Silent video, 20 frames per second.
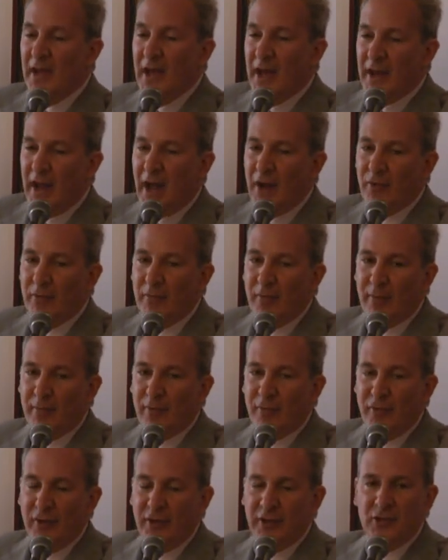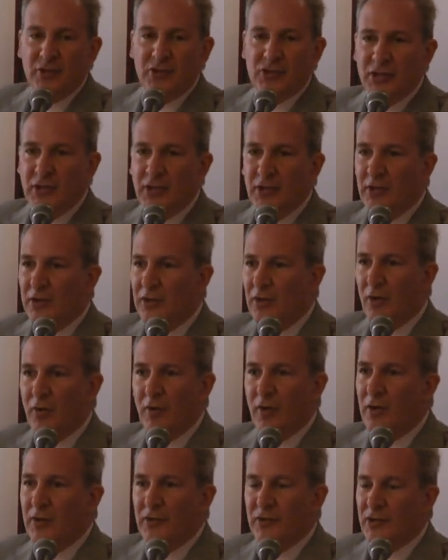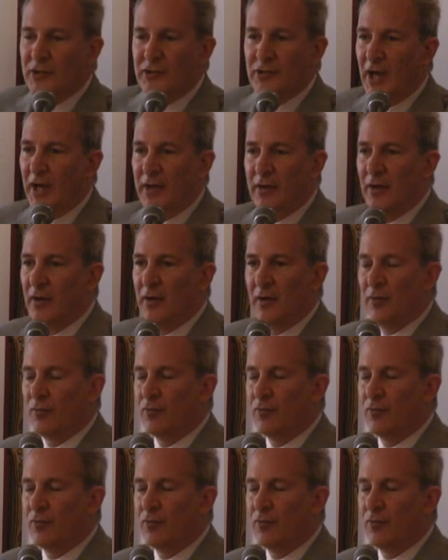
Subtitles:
And I remember thinking, gee, since I